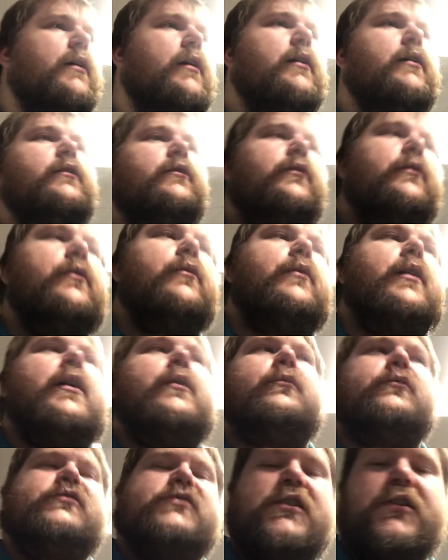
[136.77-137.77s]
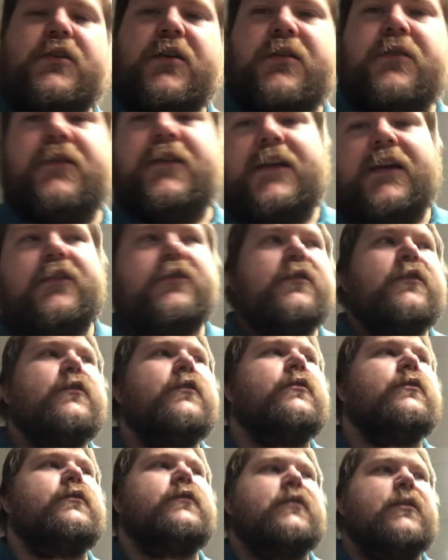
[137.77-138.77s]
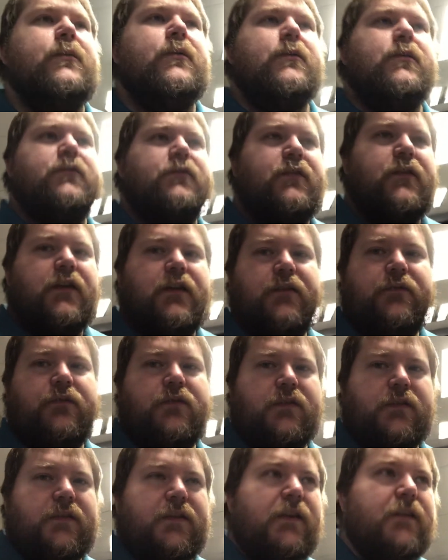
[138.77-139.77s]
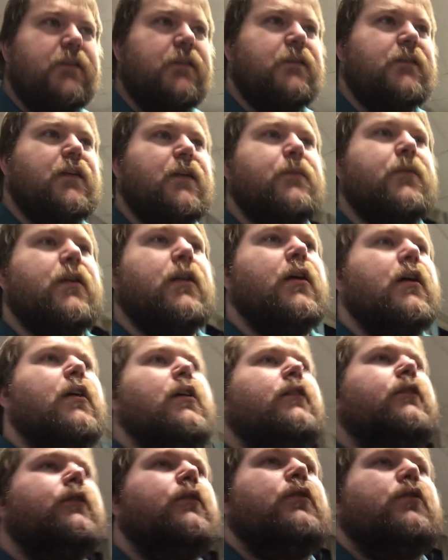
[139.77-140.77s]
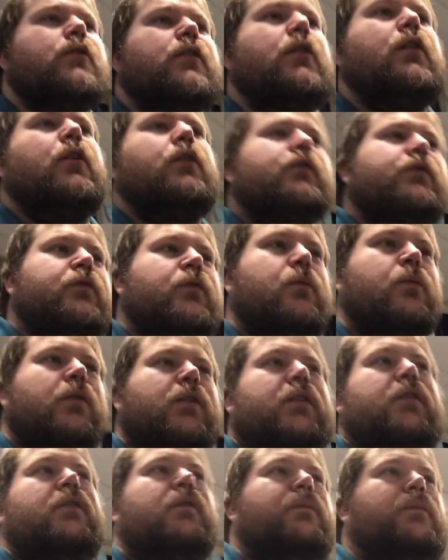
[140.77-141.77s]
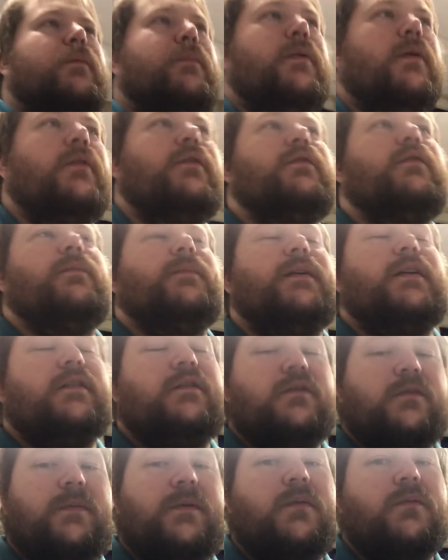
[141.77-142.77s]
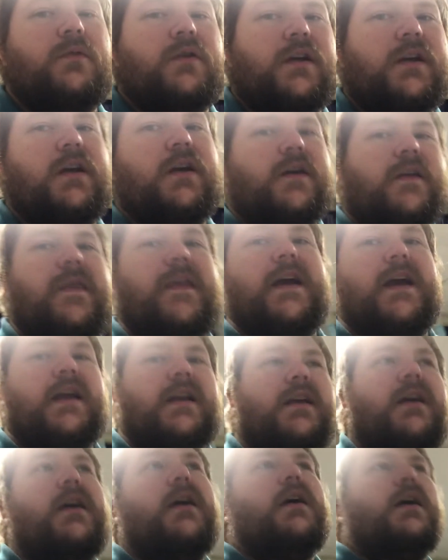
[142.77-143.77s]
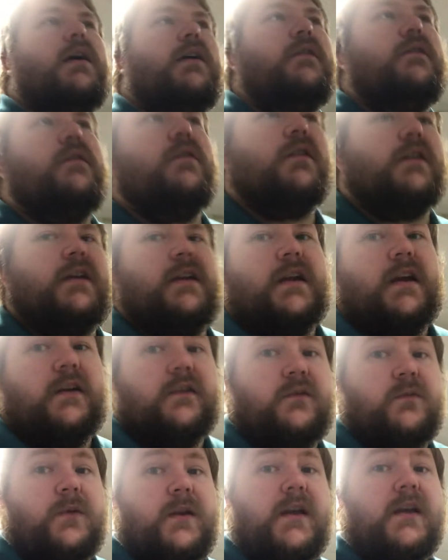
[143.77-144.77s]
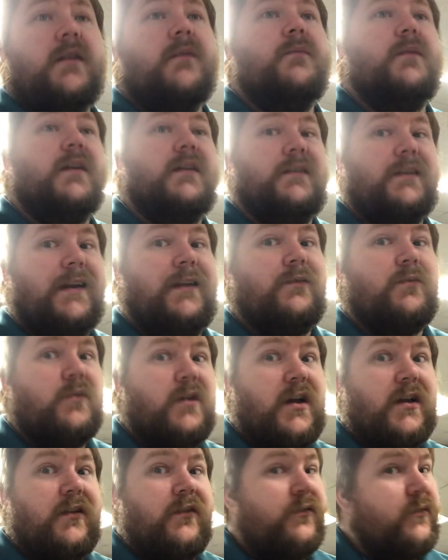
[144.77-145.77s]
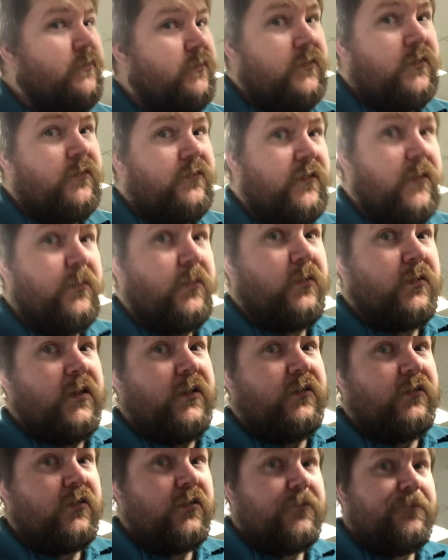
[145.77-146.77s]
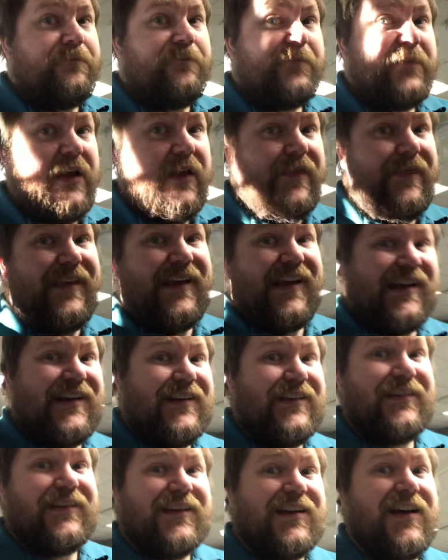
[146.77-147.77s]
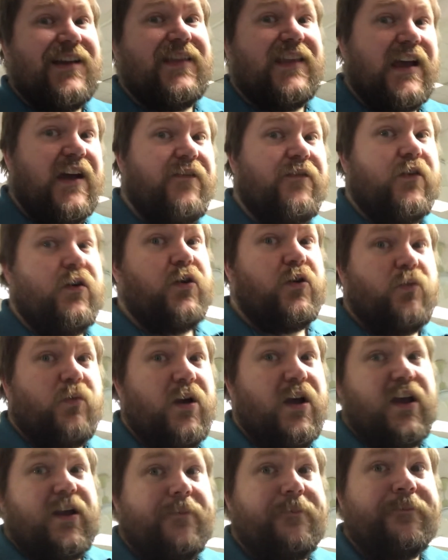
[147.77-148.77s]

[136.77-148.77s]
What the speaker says: So I will check your annotations. You'll tell me what you're thinking for the thesis statement, so you can also work in your proposal, because you'll be working on that starting next week. Because guess what? Those are due February 3rd, and that is not that far away.